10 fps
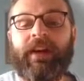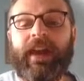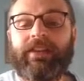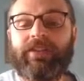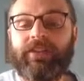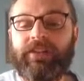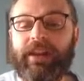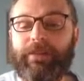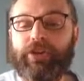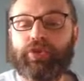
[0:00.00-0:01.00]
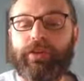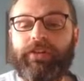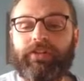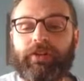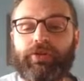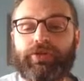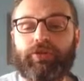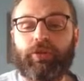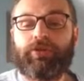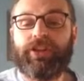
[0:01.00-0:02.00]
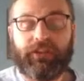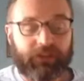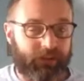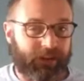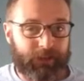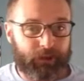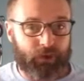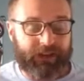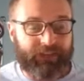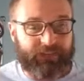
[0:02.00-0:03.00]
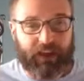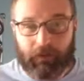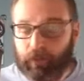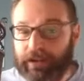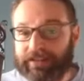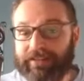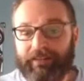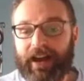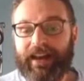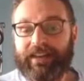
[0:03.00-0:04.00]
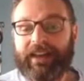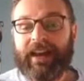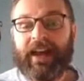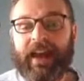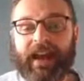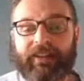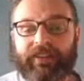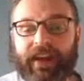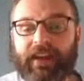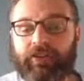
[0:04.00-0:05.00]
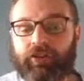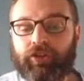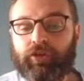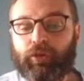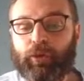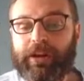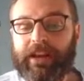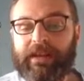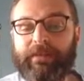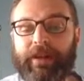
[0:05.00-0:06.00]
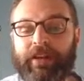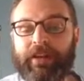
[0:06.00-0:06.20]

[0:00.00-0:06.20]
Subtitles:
A telemetry solution, or just telemetry itself, we could define it as a stream